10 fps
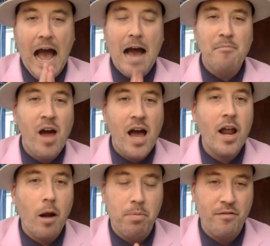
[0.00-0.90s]
I'm
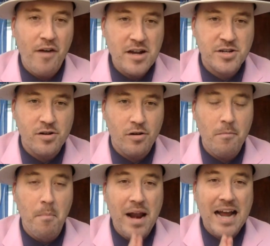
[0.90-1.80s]
not a
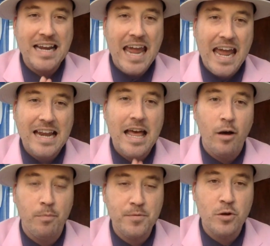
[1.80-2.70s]
professional, but I can
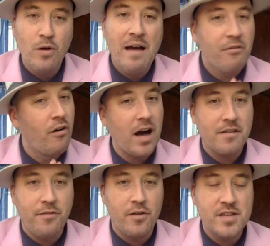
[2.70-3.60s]
help you have a
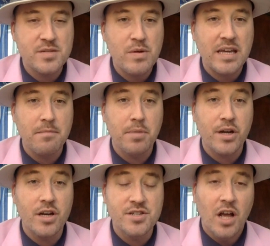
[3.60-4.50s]
lot of fun this weekend
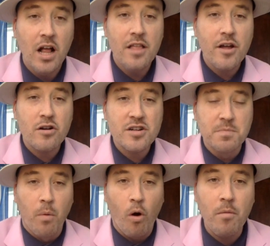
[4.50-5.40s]
because there
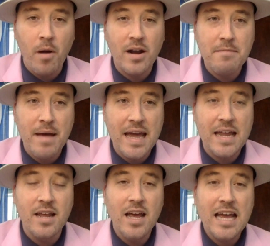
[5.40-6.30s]
is more money
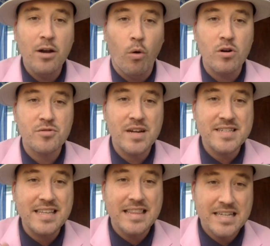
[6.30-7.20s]
made in horse
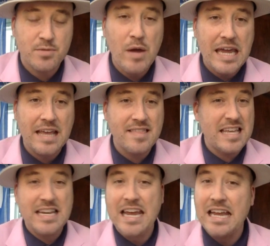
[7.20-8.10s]
racing this weekend
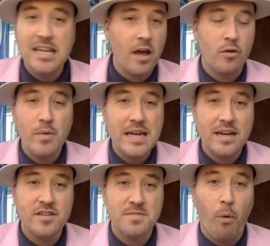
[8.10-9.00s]
than any other
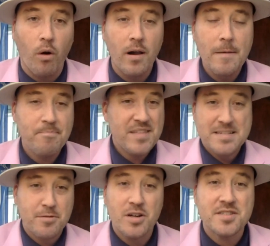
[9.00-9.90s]
weekend in the sport.
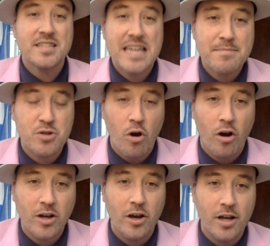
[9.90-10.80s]
It's because the teams are
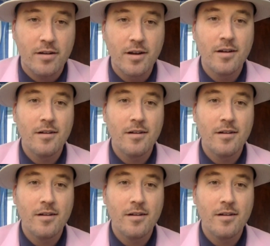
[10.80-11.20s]
all good.